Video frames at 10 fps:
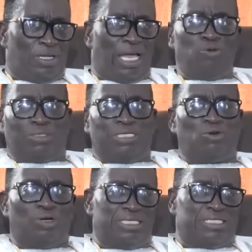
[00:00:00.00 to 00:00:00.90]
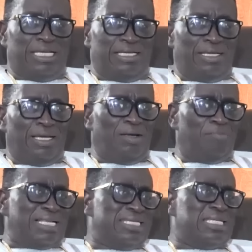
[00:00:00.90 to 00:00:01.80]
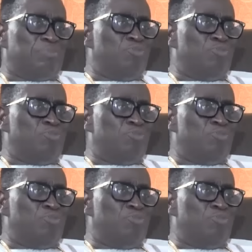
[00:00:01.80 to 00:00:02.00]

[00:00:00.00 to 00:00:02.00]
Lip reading: And what is what you say? My teacher,